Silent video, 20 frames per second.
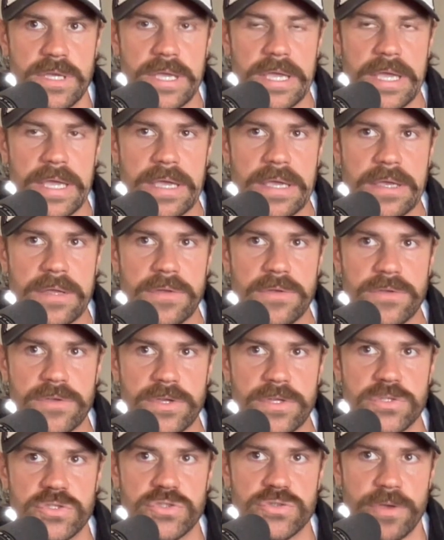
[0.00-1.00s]
and
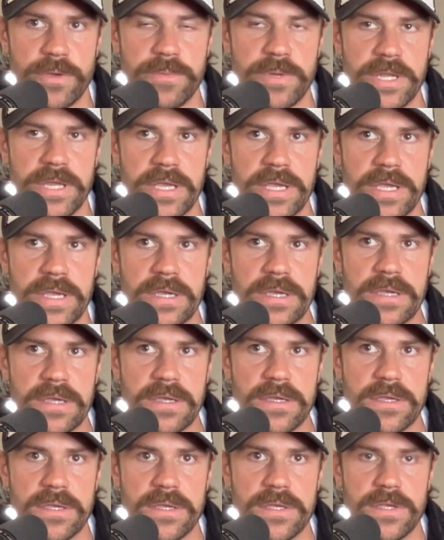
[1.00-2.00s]
contributing
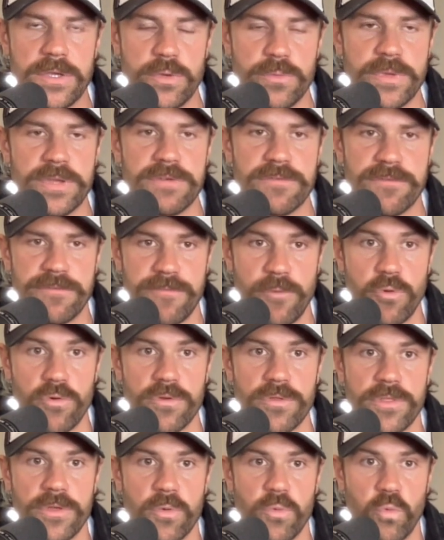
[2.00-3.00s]
human
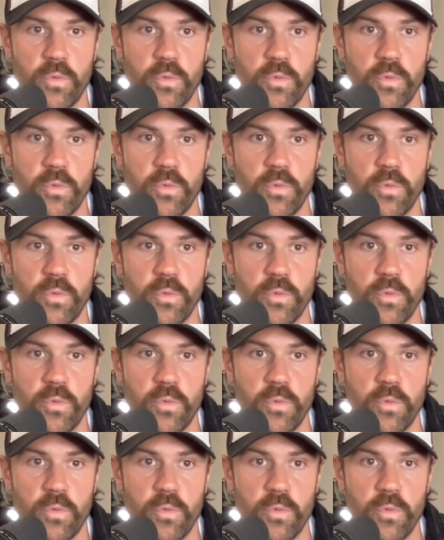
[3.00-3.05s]
for the